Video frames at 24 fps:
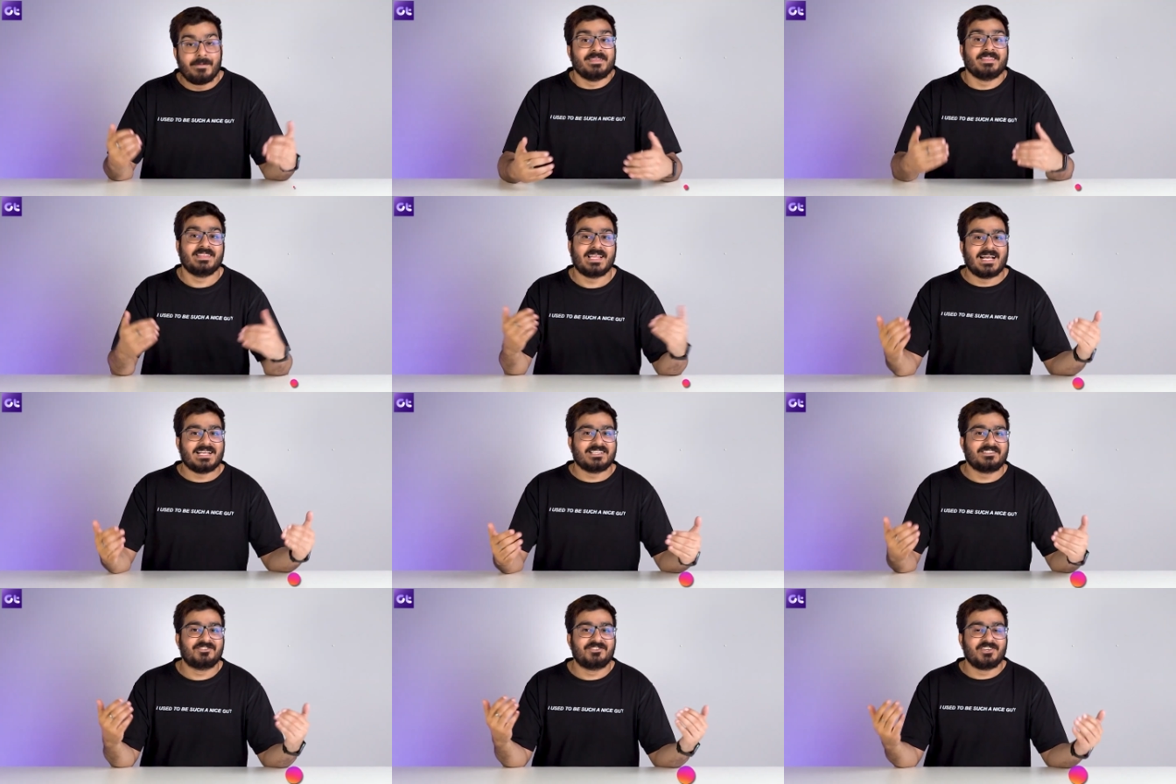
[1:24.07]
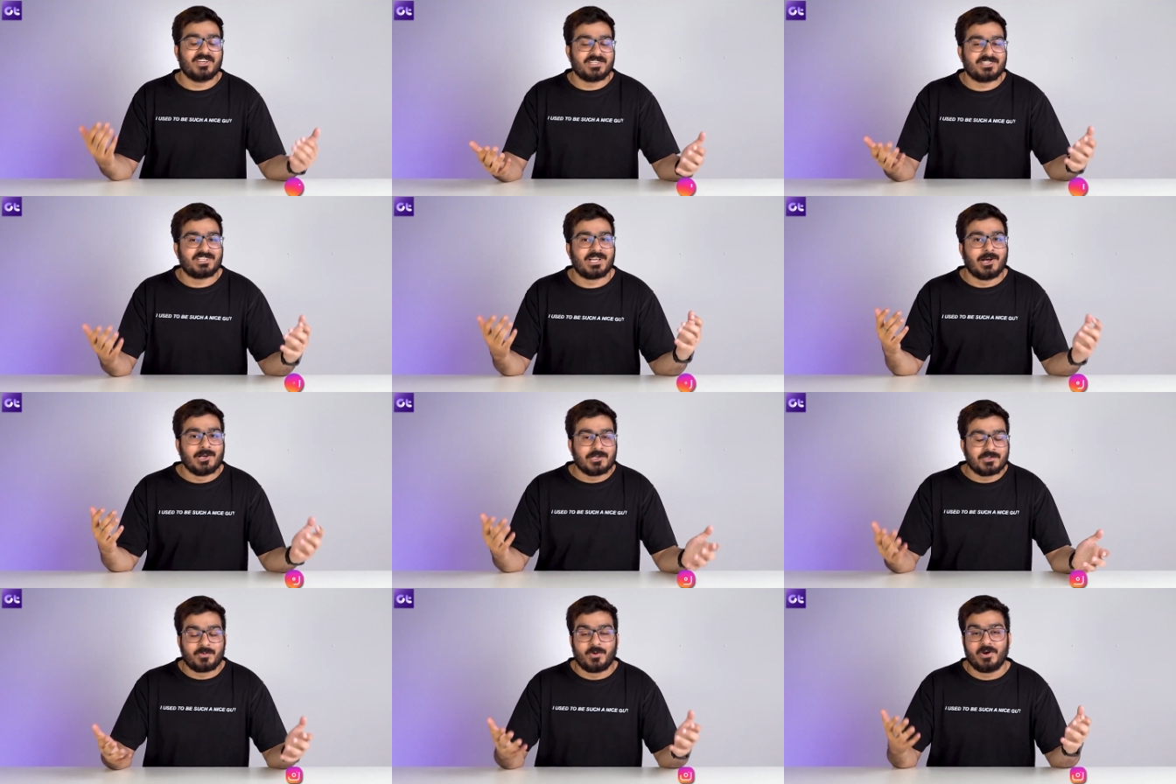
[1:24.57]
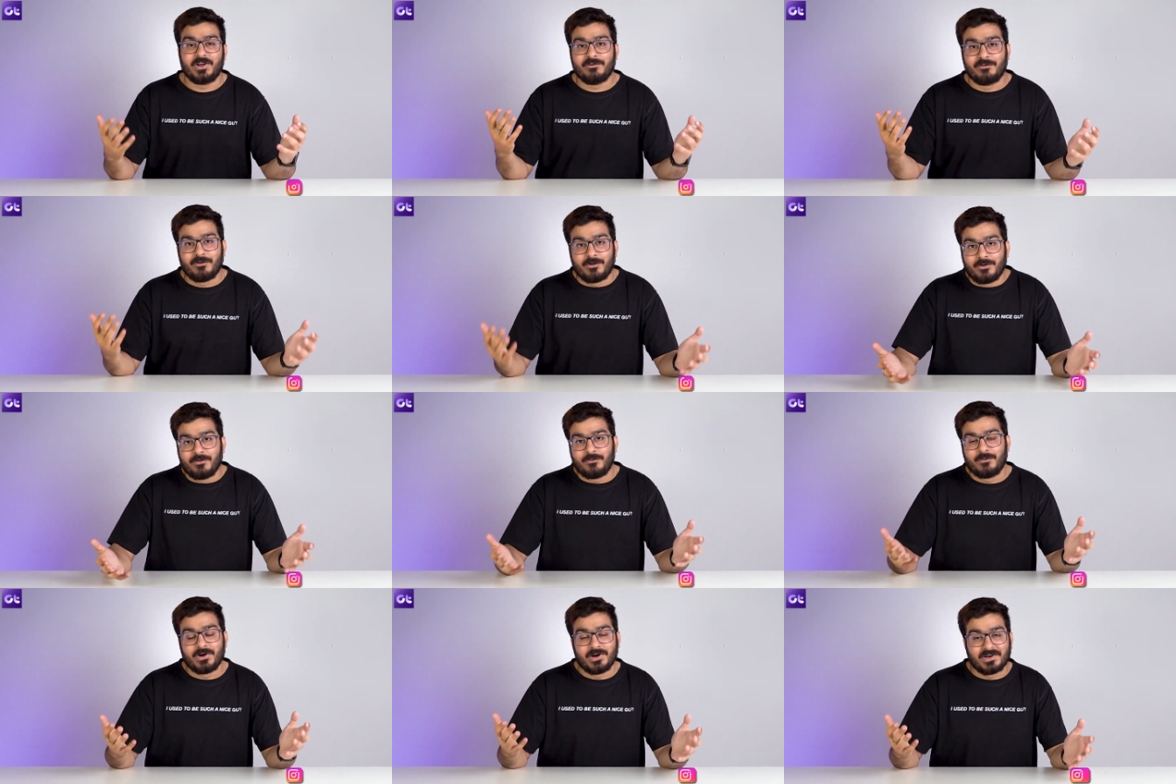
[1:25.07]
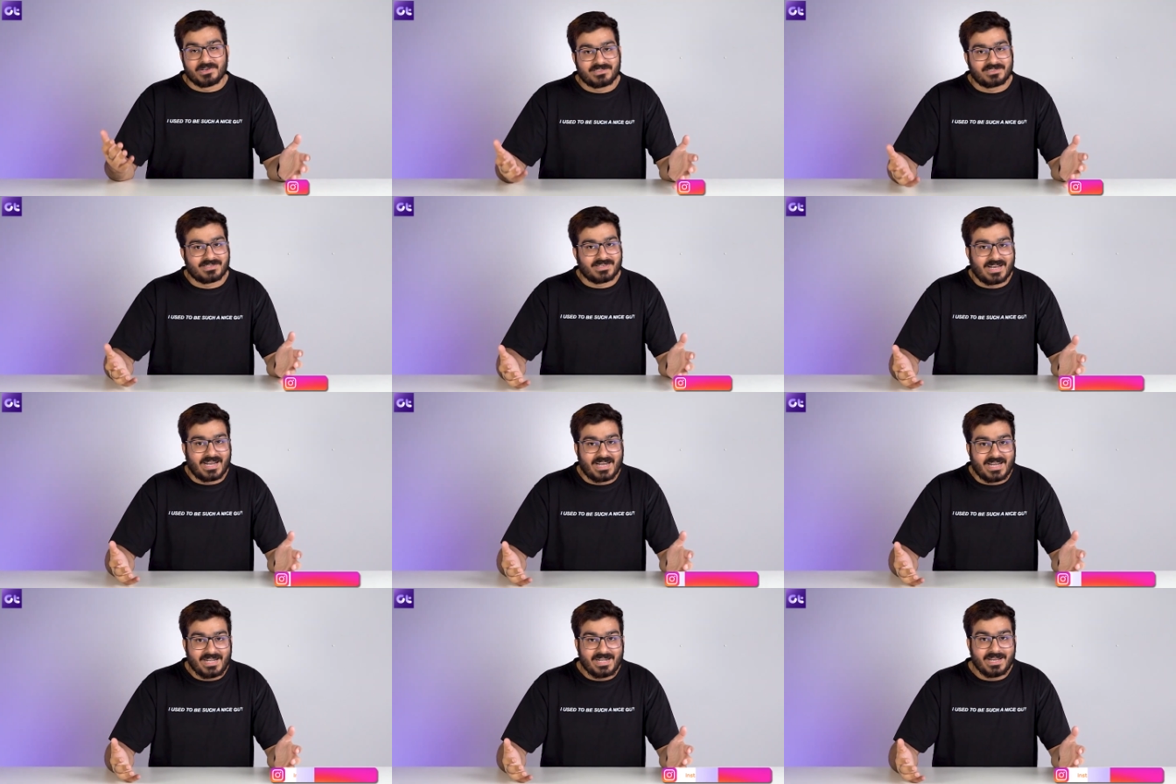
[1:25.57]
That's just how Spotify works,
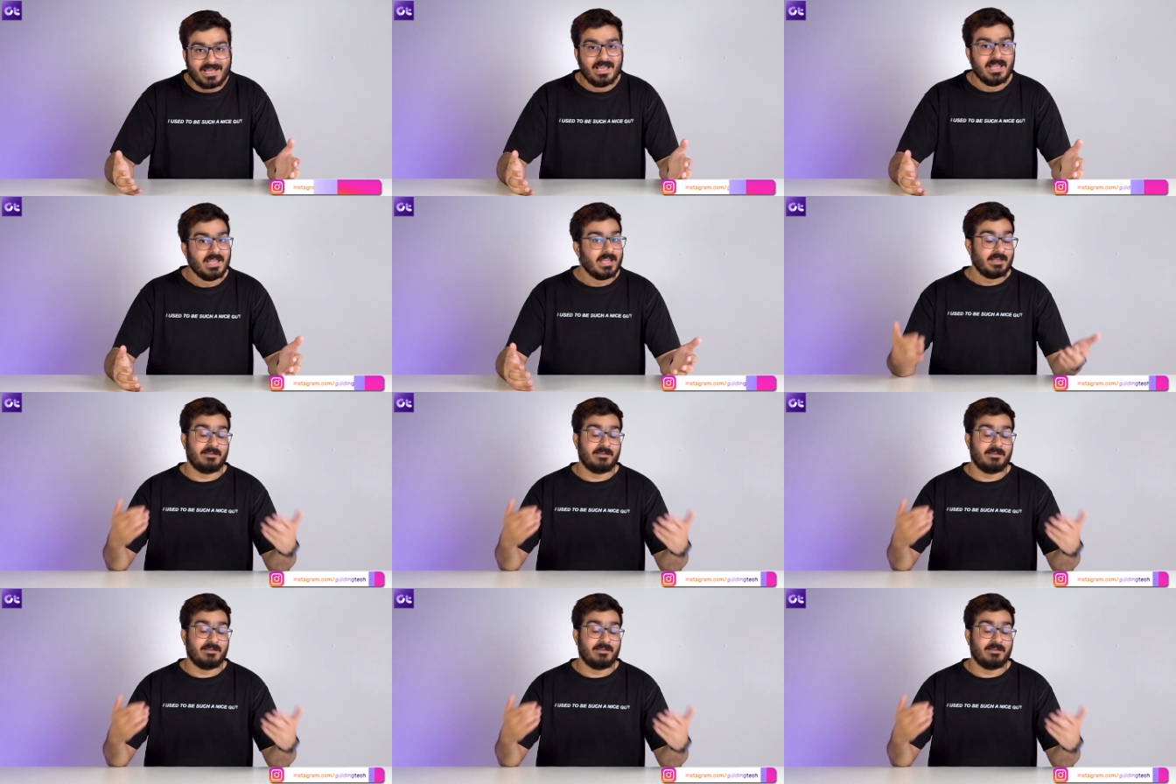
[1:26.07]
right?